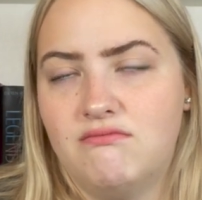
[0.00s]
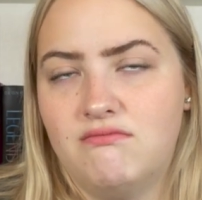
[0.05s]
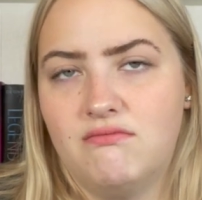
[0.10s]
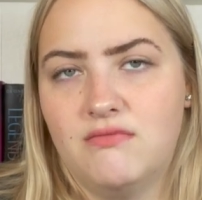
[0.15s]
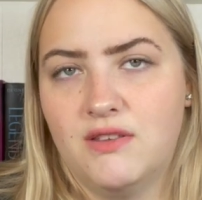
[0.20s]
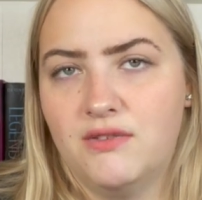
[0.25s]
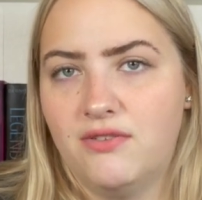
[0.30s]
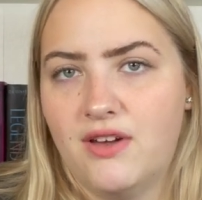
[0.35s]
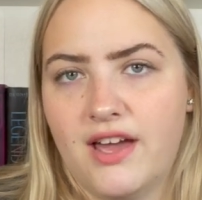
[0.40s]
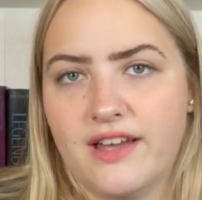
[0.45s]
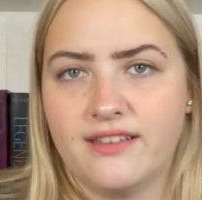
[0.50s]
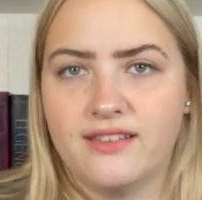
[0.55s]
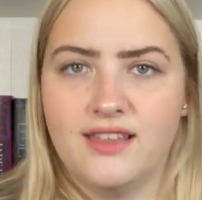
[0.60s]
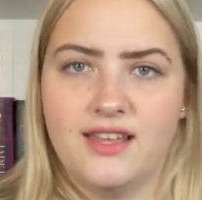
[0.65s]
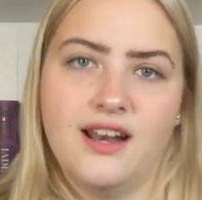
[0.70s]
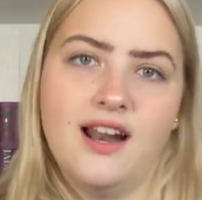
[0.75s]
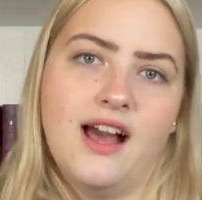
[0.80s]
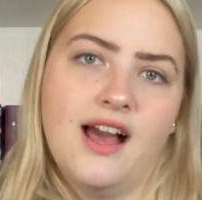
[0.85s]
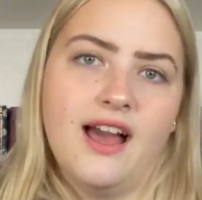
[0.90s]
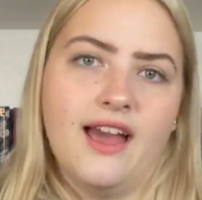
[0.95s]
the fact
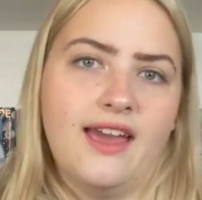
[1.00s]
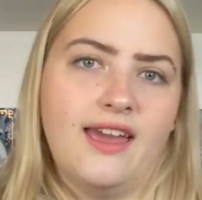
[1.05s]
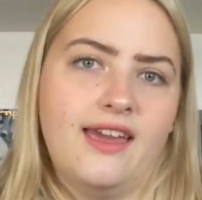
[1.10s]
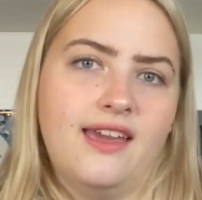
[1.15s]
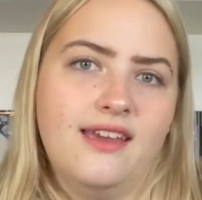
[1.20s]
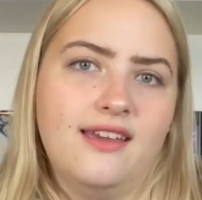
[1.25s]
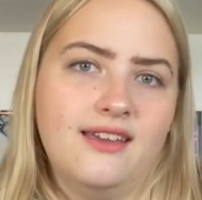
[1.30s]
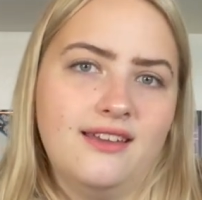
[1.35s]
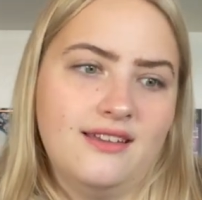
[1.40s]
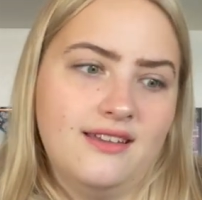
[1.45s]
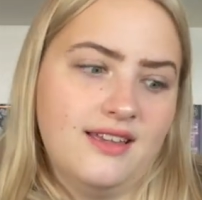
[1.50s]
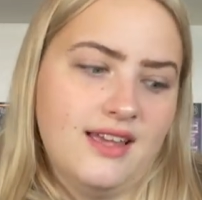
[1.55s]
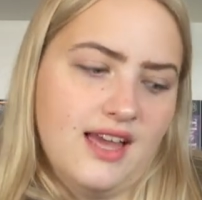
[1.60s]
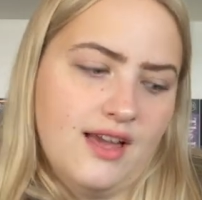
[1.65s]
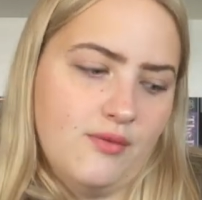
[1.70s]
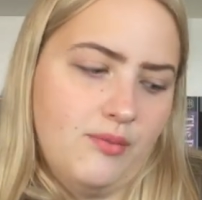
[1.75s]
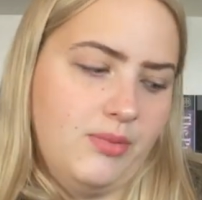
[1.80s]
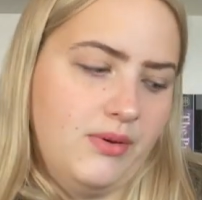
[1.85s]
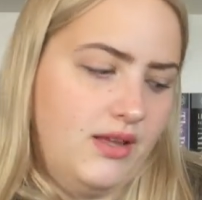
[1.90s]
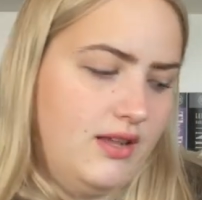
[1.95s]
that I
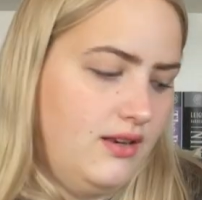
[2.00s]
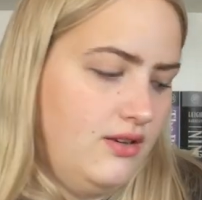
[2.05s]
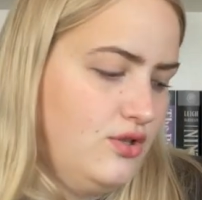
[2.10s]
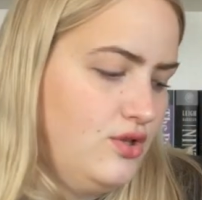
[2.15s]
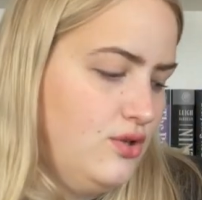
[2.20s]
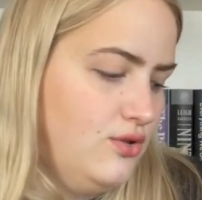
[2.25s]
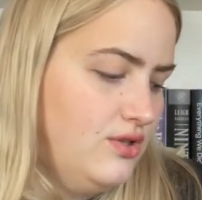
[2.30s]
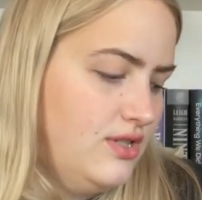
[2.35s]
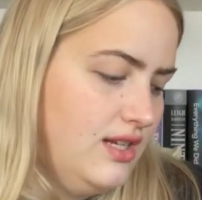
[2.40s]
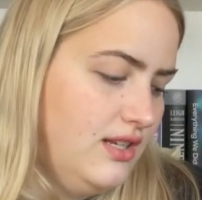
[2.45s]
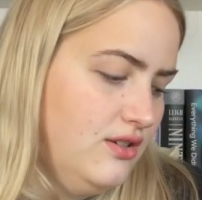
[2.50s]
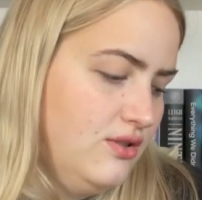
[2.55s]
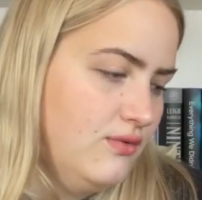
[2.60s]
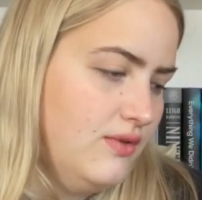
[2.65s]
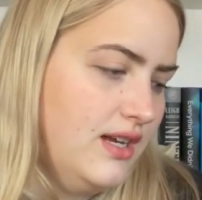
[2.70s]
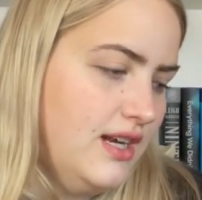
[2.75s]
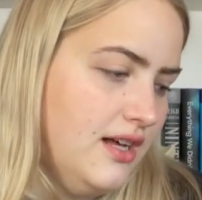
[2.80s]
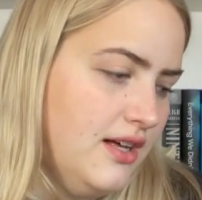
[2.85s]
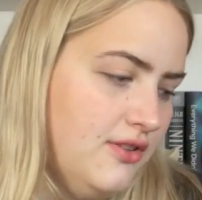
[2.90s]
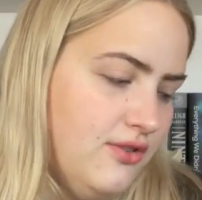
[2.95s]
have been choosing to
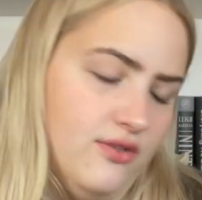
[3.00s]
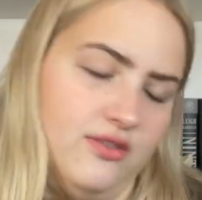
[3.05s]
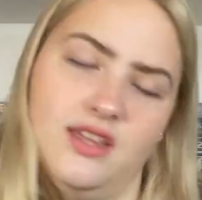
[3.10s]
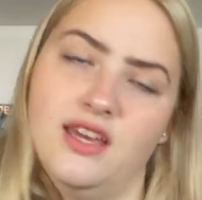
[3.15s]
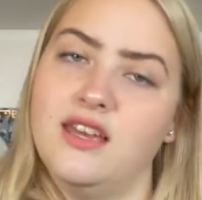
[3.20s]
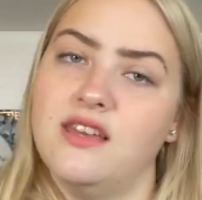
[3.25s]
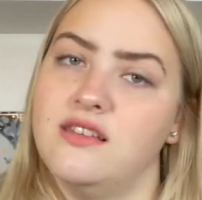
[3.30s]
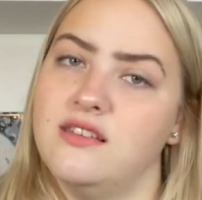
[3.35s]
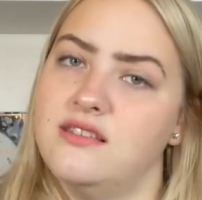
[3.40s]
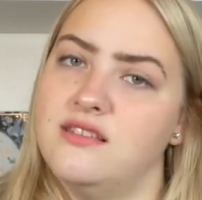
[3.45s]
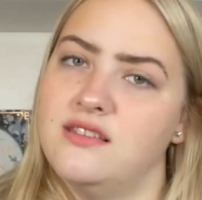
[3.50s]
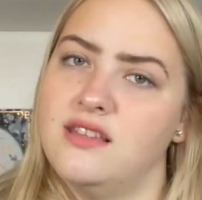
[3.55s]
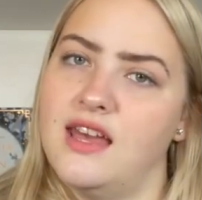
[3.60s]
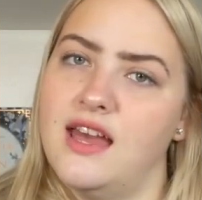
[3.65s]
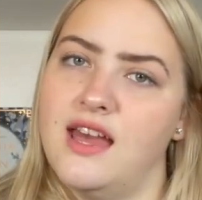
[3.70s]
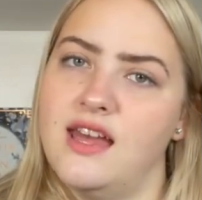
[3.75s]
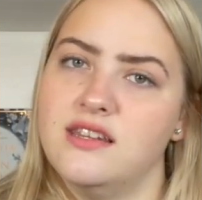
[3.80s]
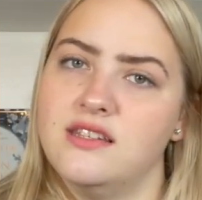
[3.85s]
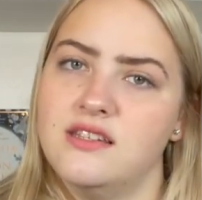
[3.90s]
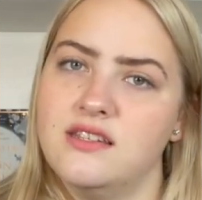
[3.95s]
read other things
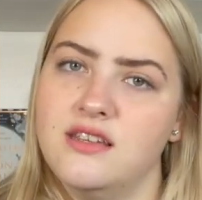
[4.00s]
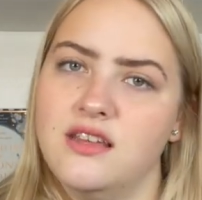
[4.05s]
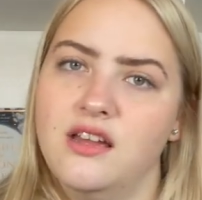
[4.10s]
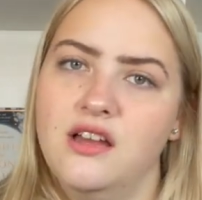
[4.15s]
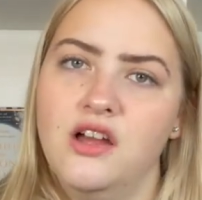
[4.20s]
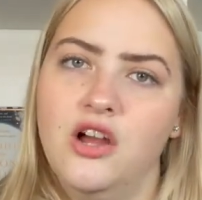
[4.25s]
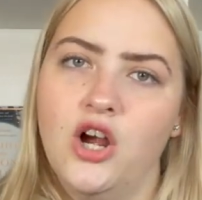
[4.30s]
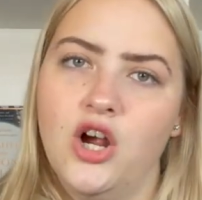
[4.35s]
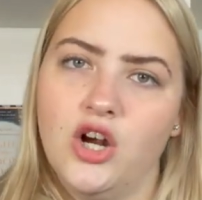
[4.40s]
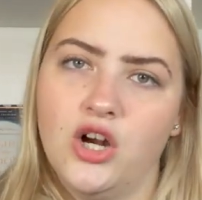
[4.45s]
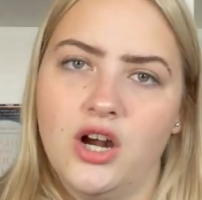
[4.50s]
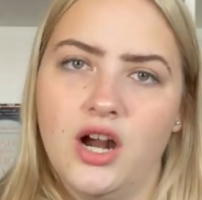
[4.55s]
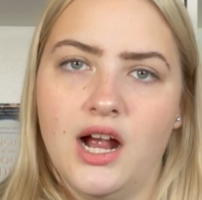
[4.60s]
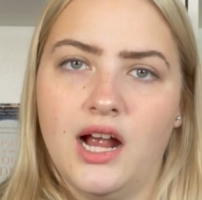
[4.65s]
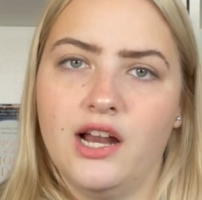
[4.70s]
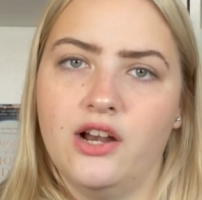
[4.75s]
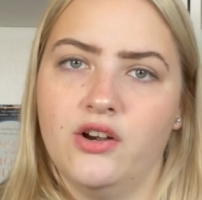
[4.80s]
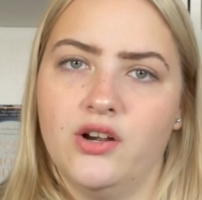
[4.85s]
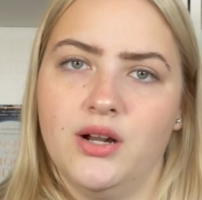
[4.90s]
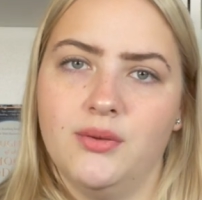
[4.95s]
that are
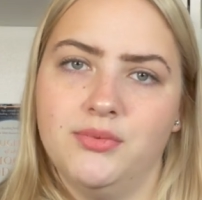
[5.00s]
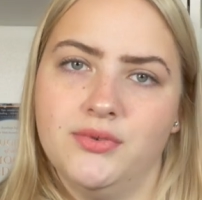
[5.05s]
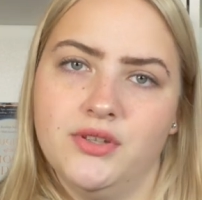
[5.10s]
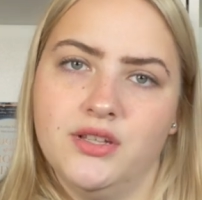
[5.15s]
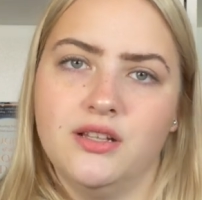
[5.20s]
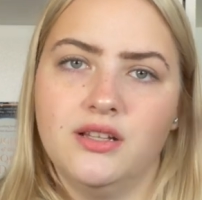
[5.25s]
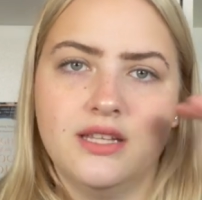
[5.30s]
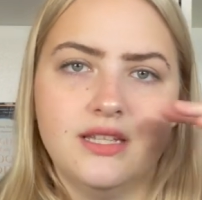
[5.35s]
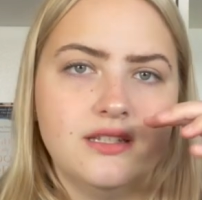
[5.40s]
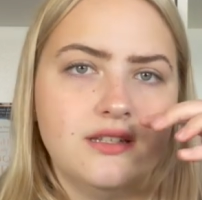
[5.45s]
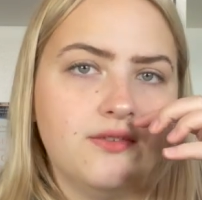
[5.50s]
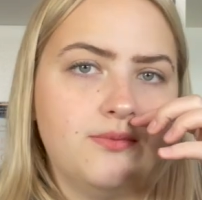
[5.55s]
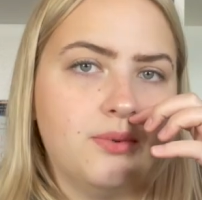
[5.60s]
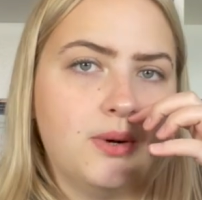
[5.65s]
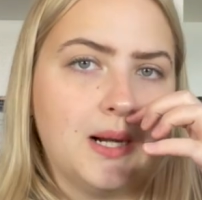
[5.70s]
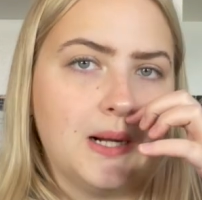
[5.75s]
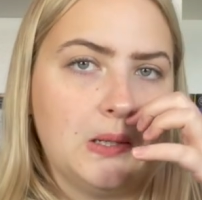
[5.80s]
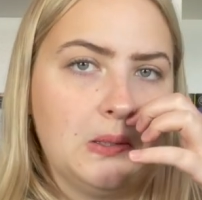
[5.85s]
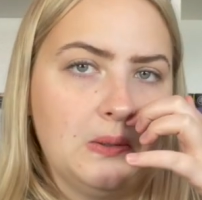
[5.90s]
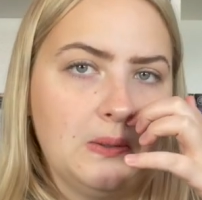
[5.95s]
higher up on the list of
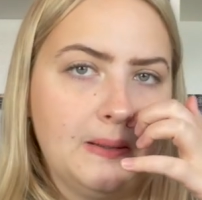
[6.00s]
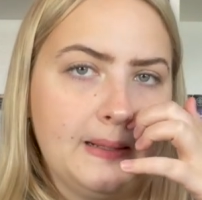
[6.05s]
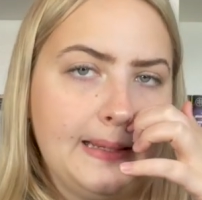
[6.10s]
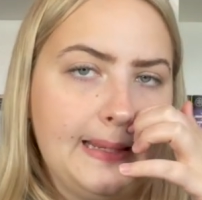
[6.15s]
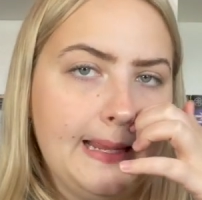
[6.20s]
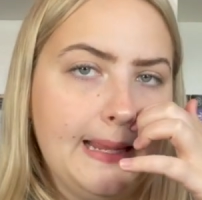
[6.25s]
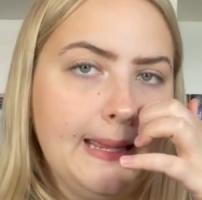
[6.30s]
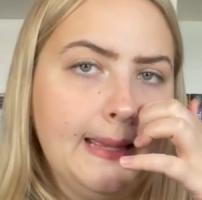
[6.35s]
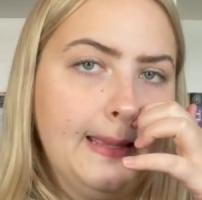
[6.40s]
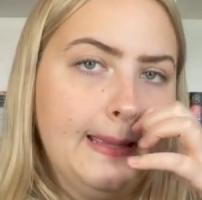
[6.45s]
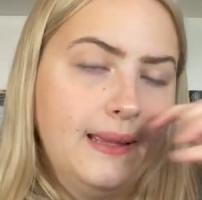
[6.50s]
priority.